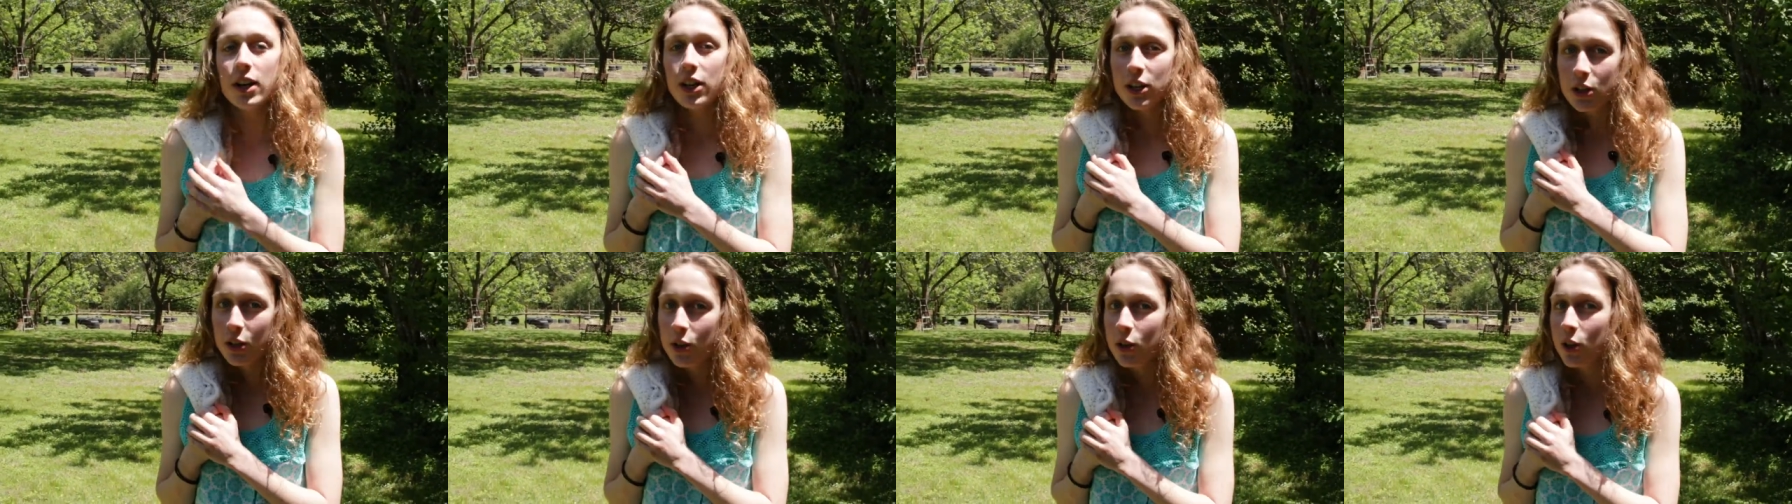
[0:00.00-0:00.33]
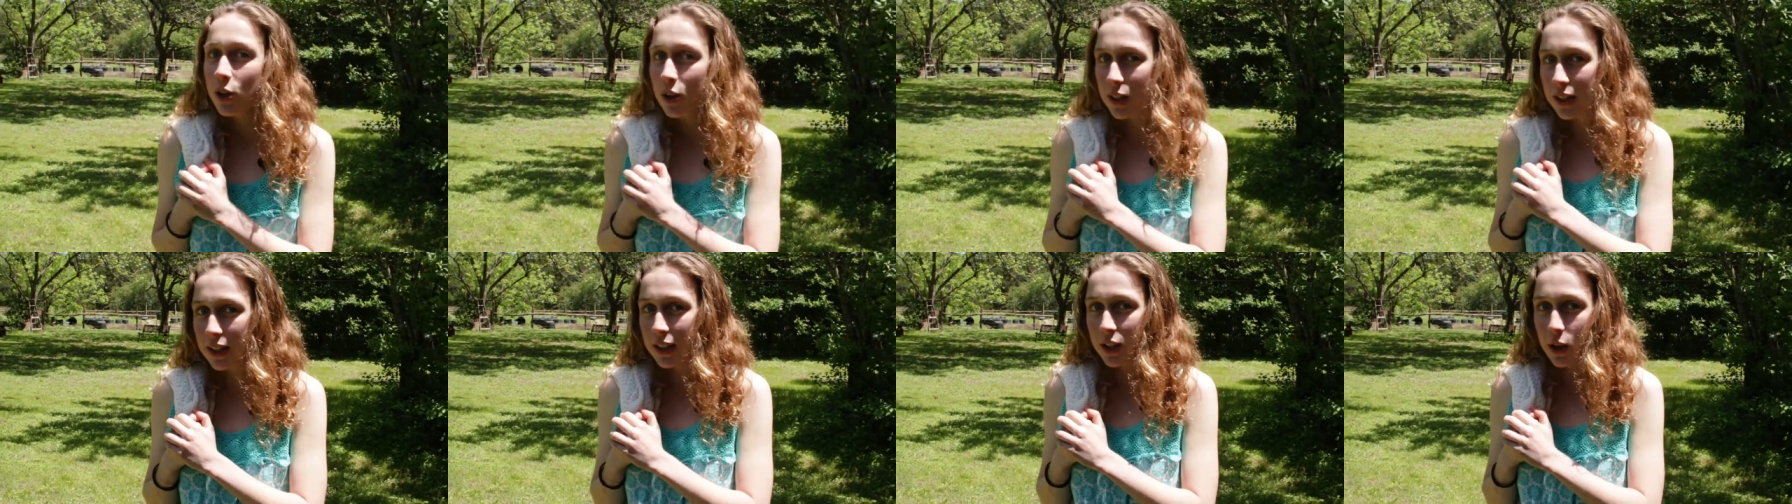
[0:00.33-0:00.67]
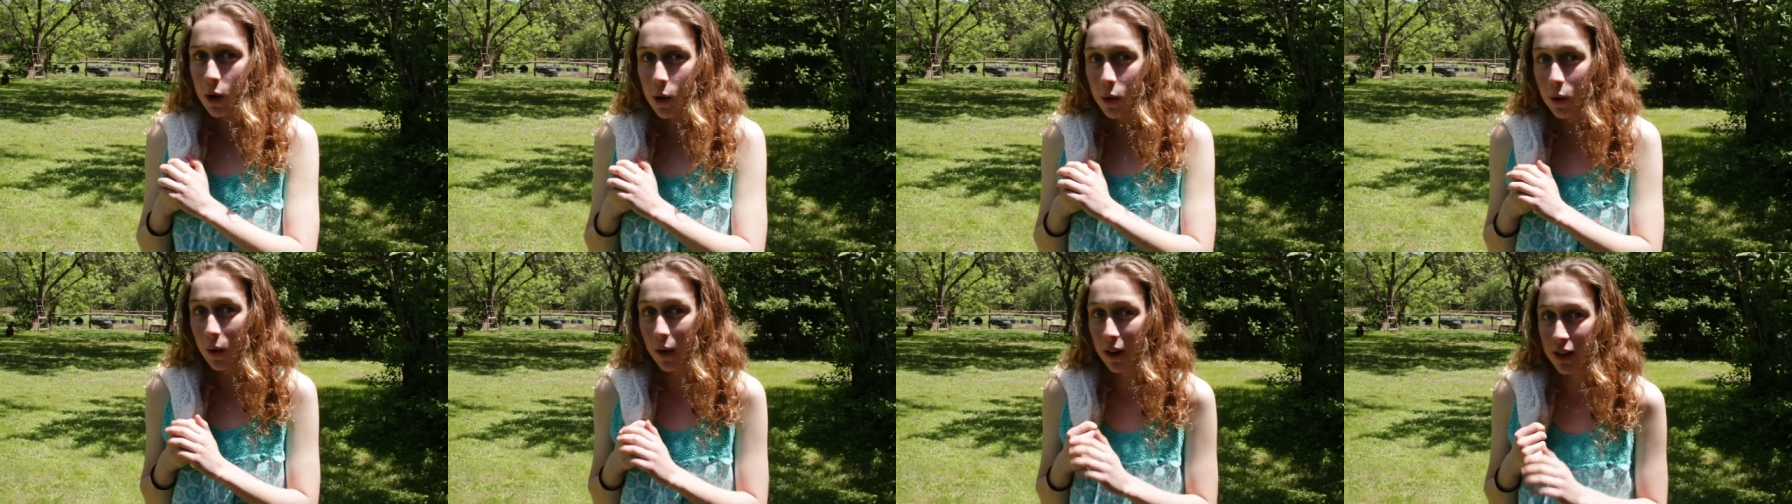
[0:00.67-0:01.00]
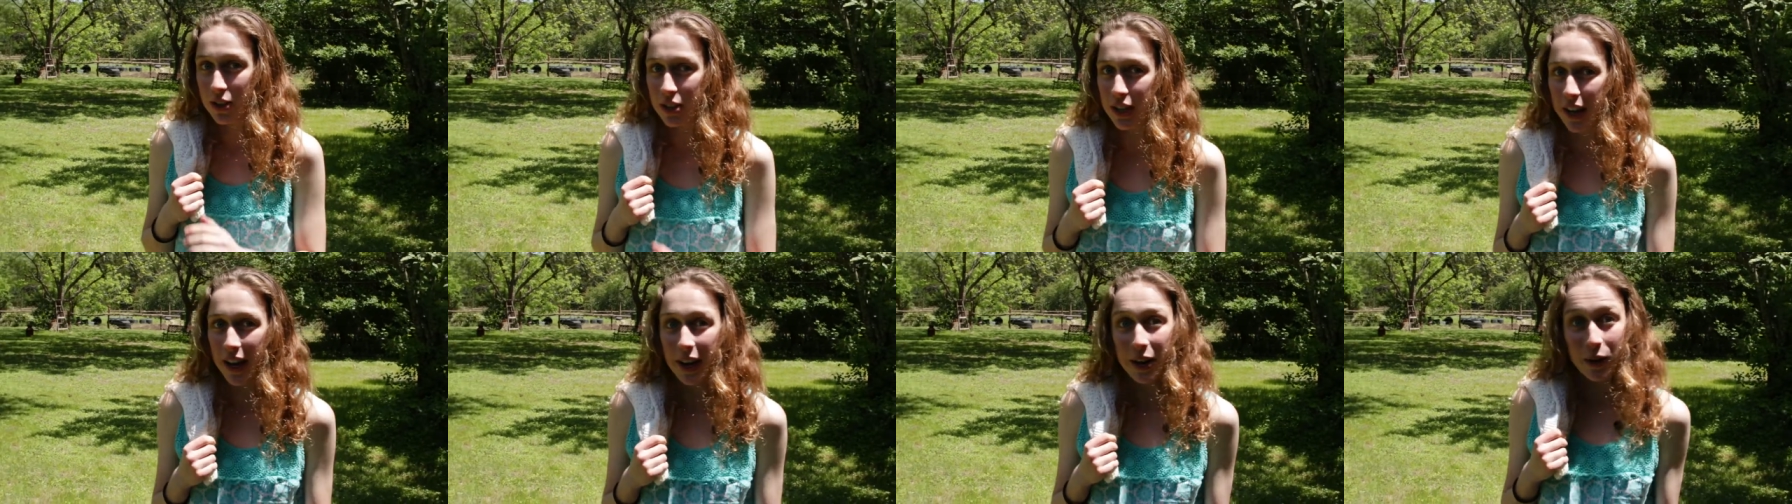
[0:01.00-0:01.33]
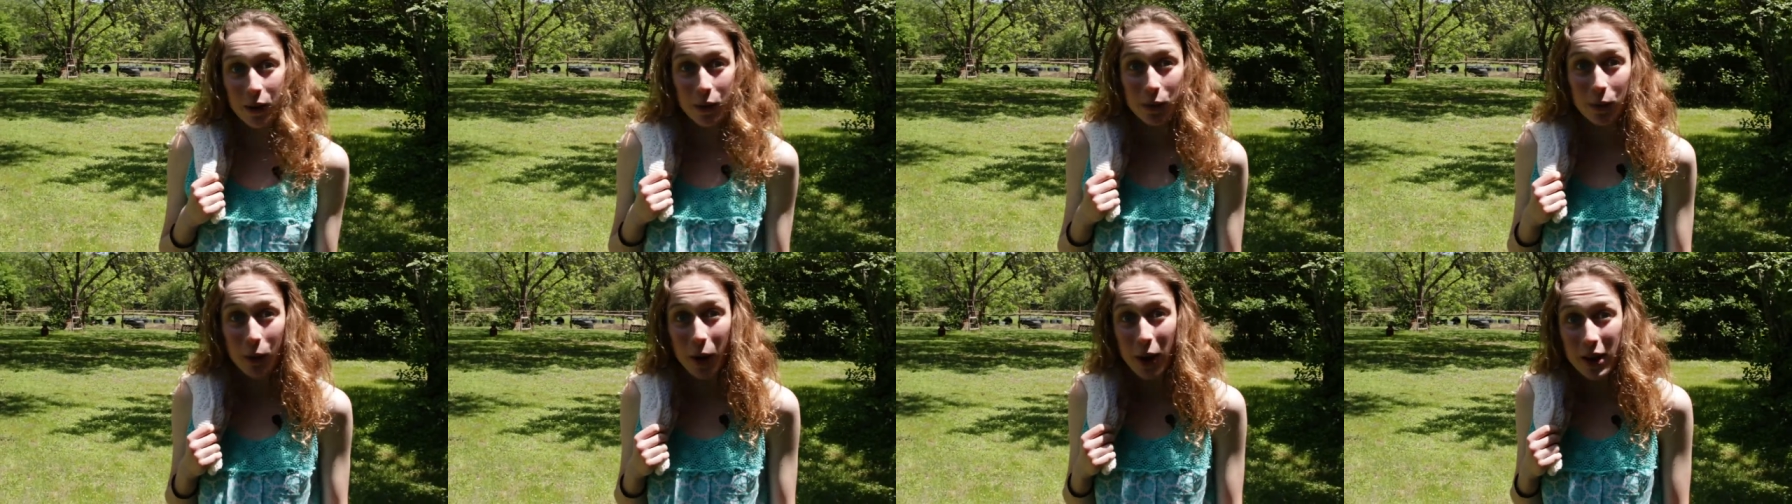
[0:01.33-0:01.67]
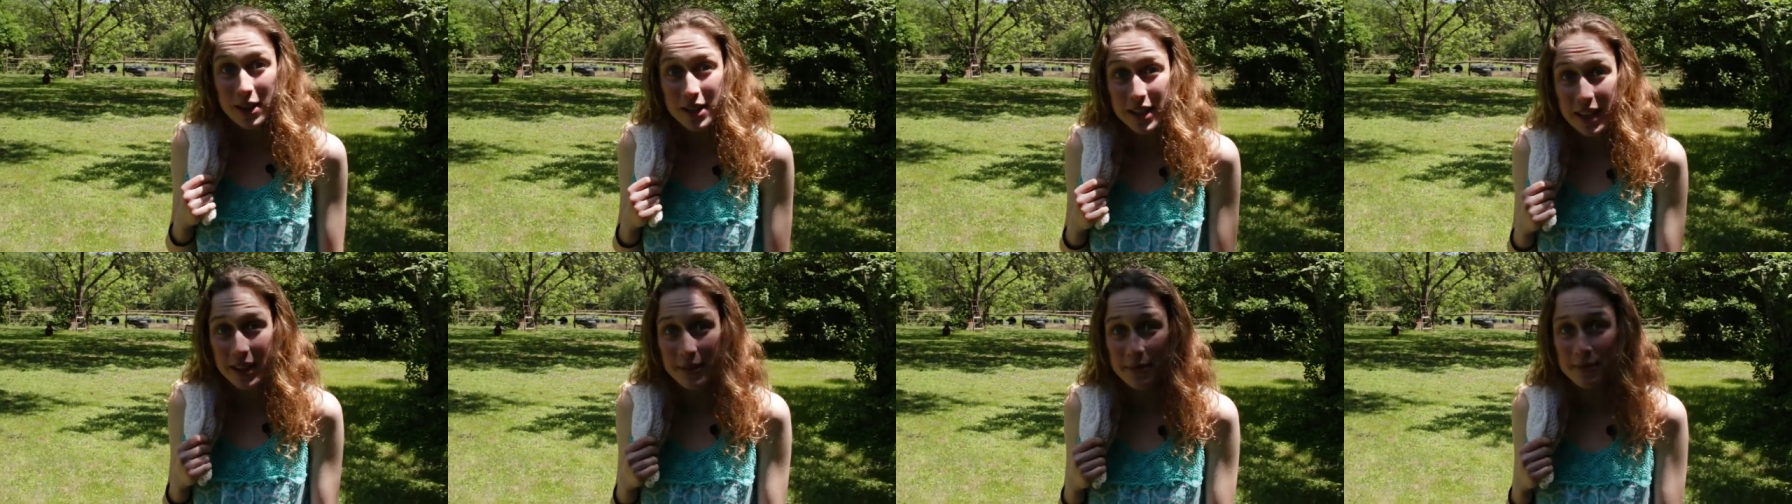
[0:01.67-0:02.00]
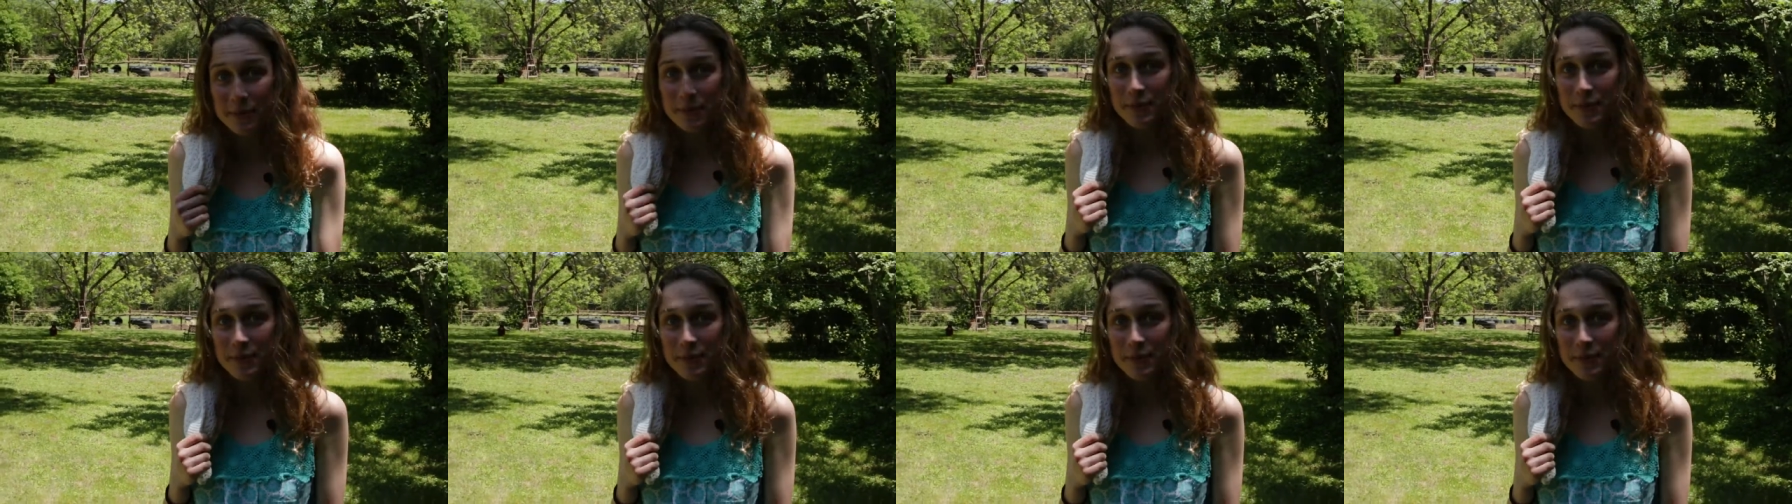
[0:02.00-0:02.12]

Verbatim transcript: you can go to our channel and watch it.